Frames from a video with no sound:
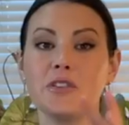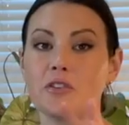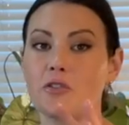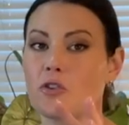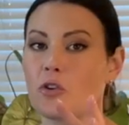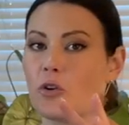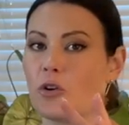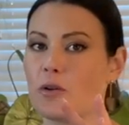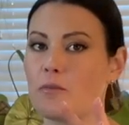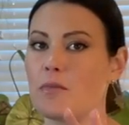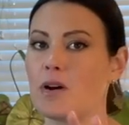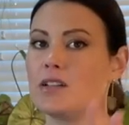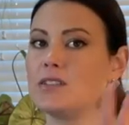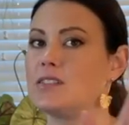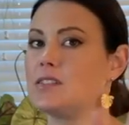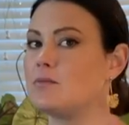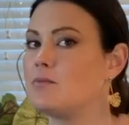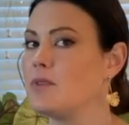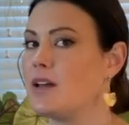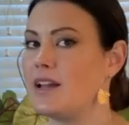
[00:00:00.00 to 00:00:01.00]
the growing
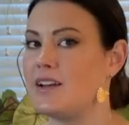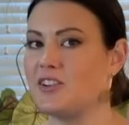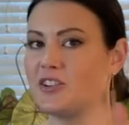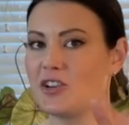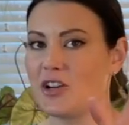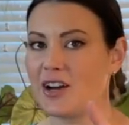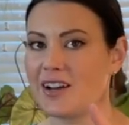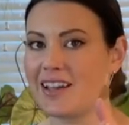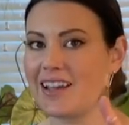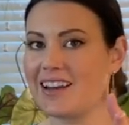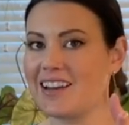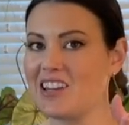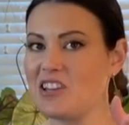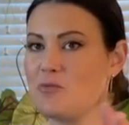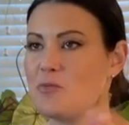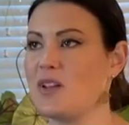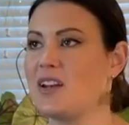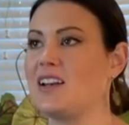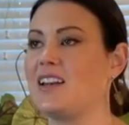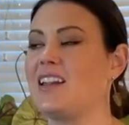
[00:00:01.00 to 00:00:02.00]
months and you're not getting
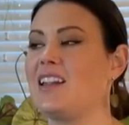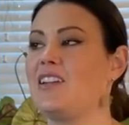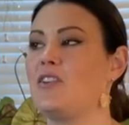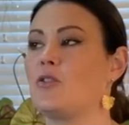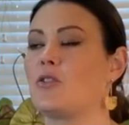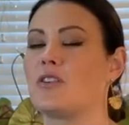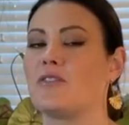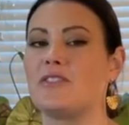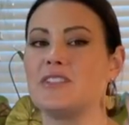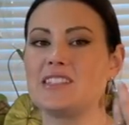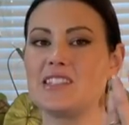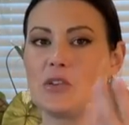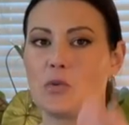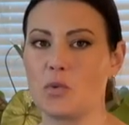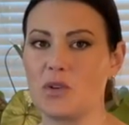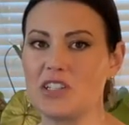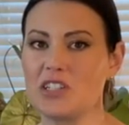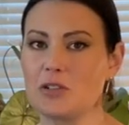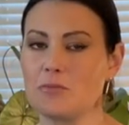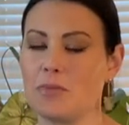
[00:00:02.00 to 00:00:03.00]
humidity or if it's in the
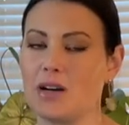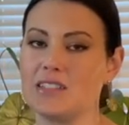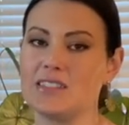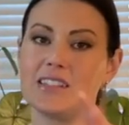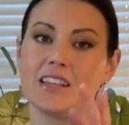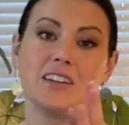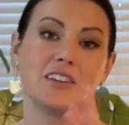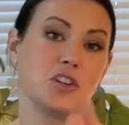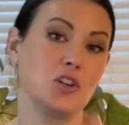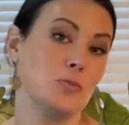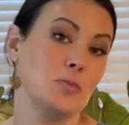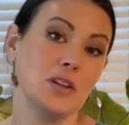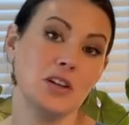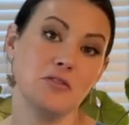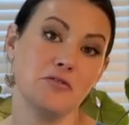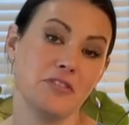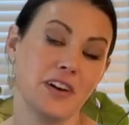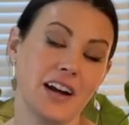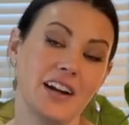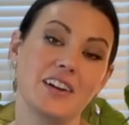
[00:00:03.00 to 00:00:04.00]
winter months, a
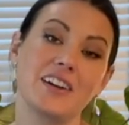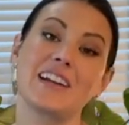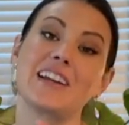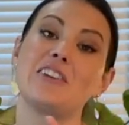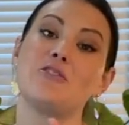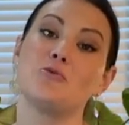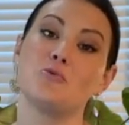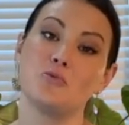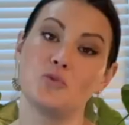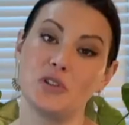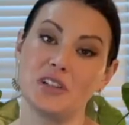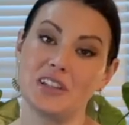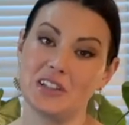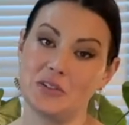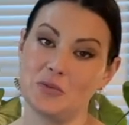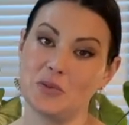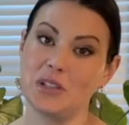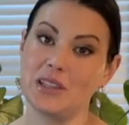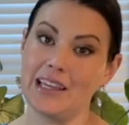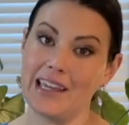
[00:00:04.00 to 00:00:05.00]
humidifier can really,
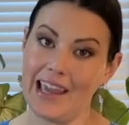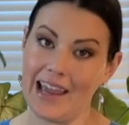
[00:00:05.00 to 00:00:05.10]
really